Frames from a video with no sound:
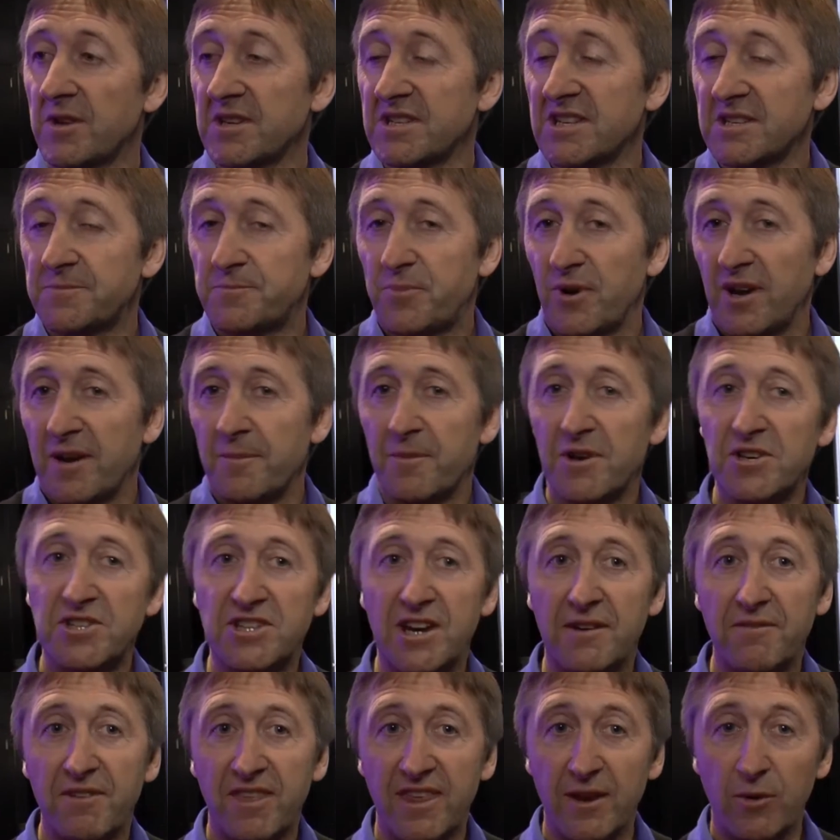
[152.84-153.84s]
This is pretty
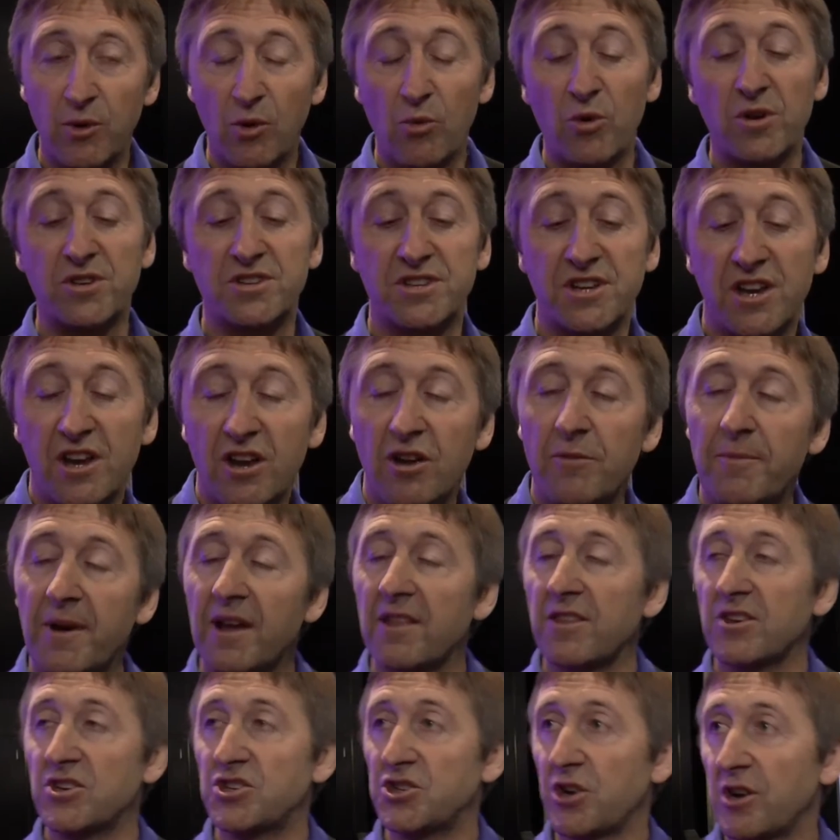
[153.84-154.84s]
much everything we want to know
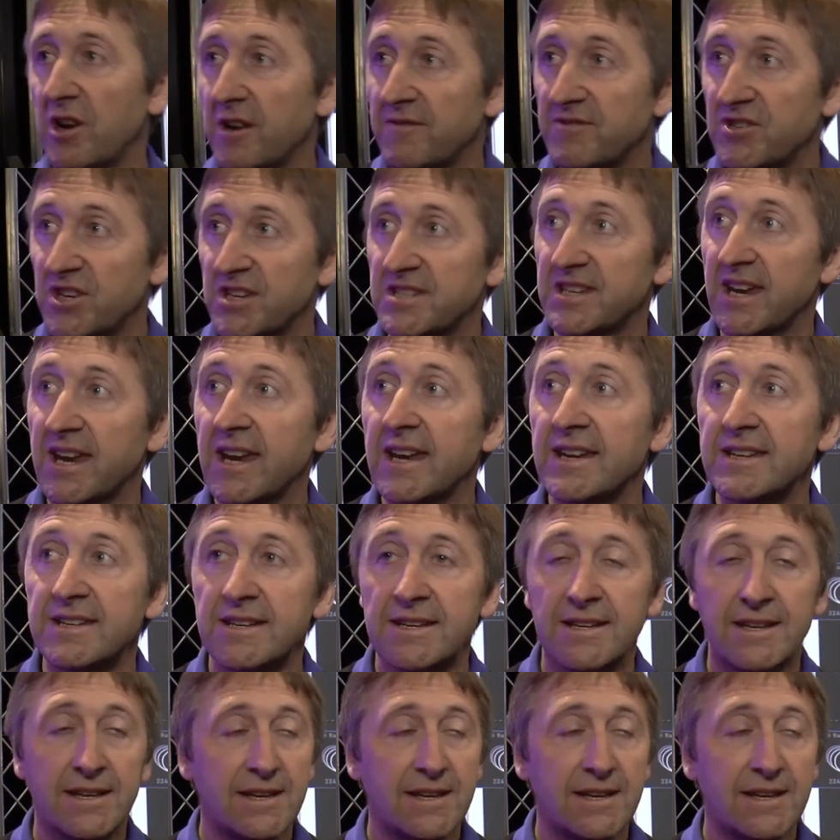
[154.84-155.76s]
about the shot I've just hit.